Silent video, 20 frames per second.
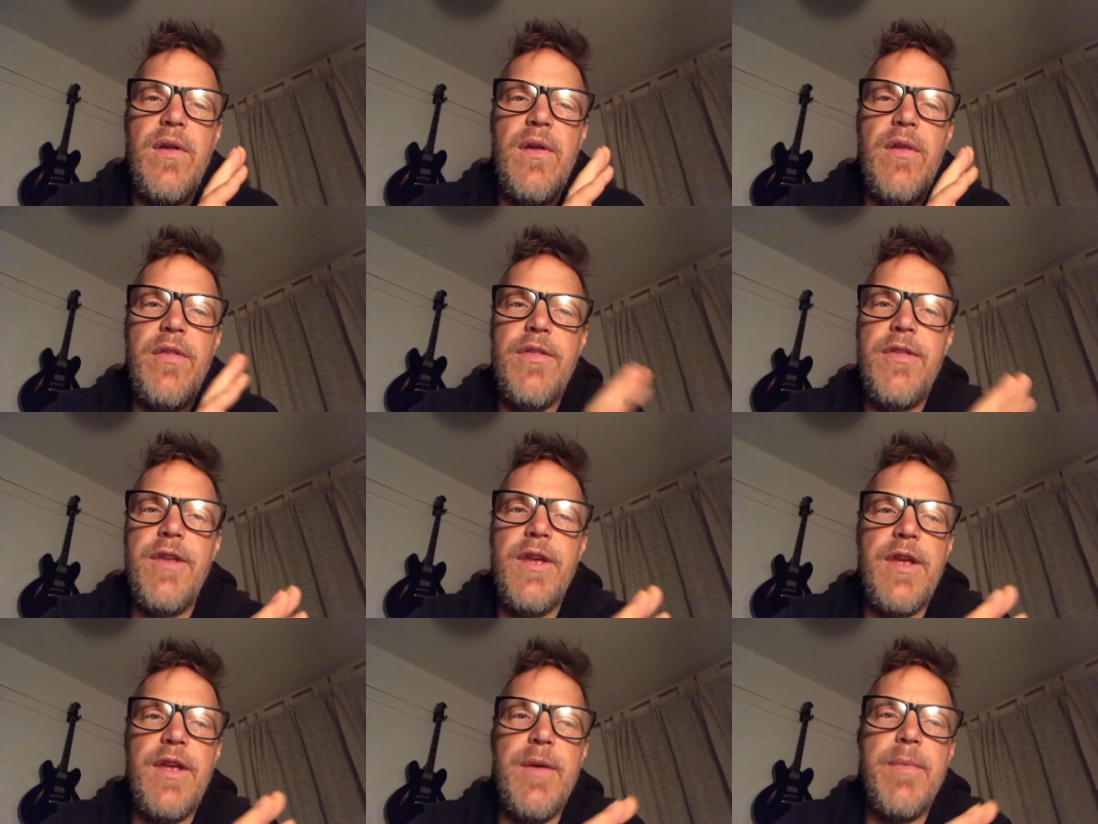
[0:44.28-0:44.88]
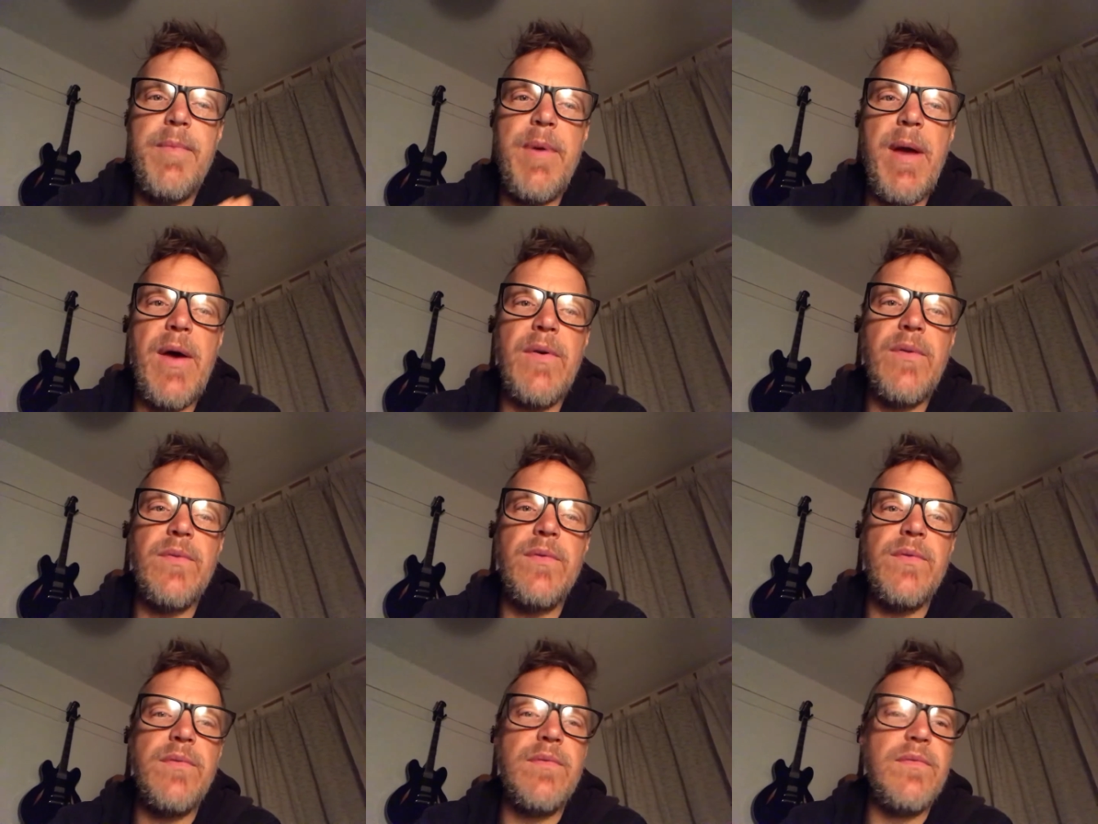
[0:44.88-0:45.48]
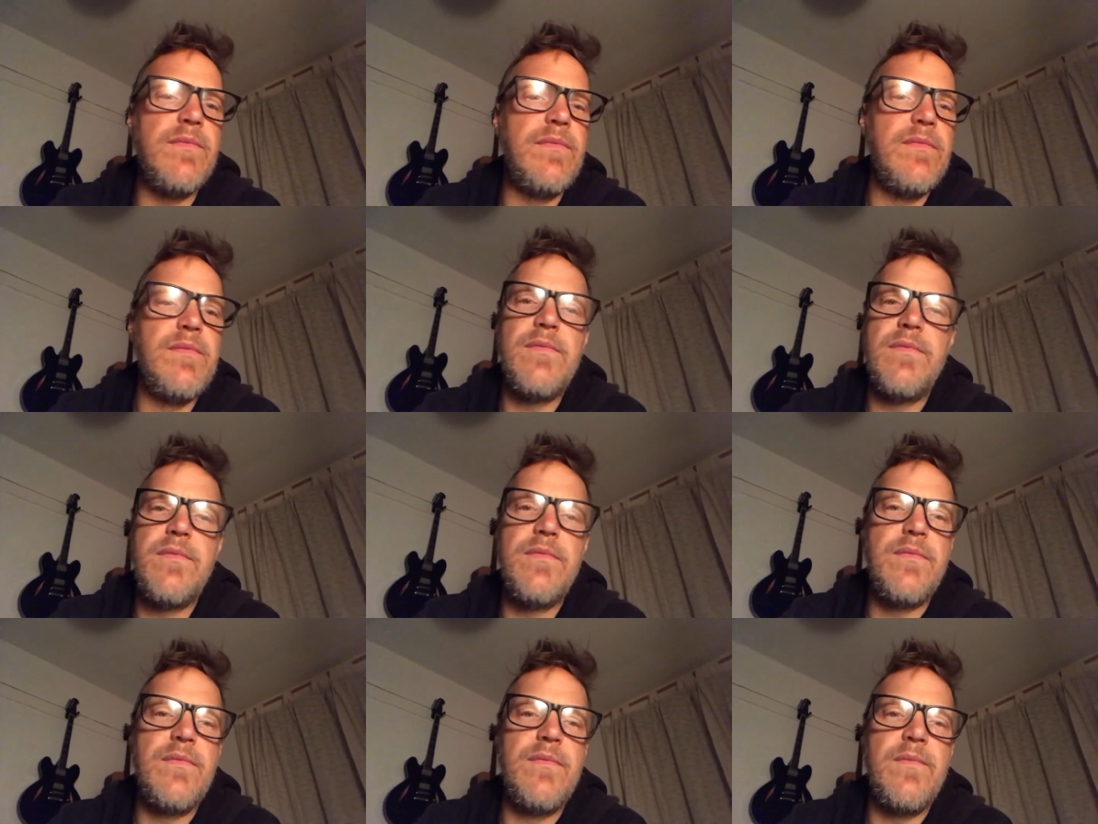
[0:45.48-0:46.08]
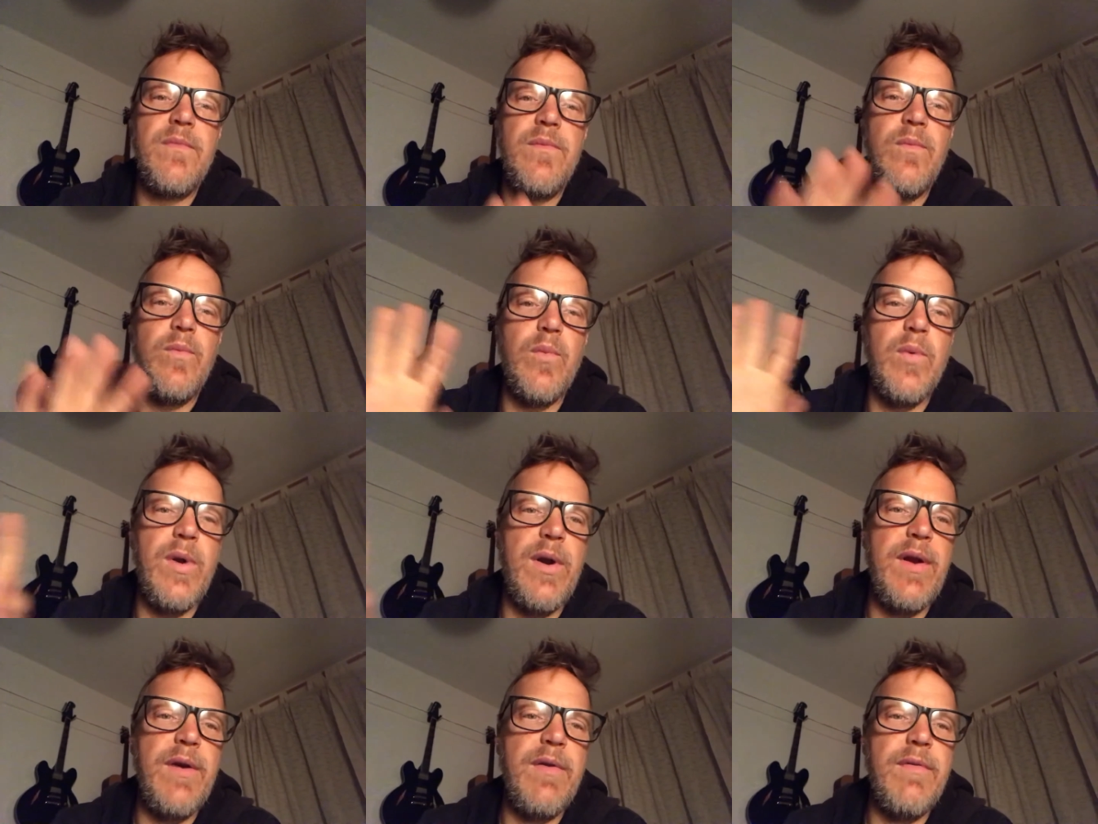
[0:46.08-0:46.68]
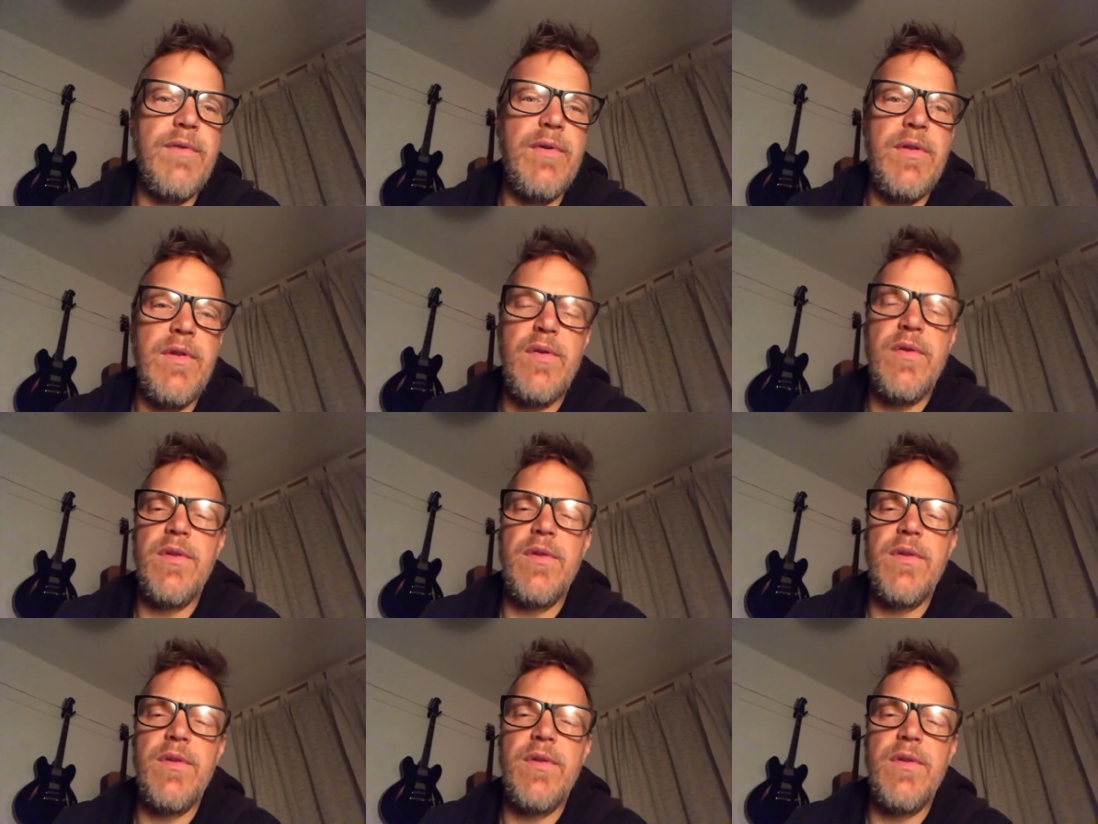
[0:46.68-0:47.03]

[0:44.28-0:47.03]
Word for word: think about whatever they're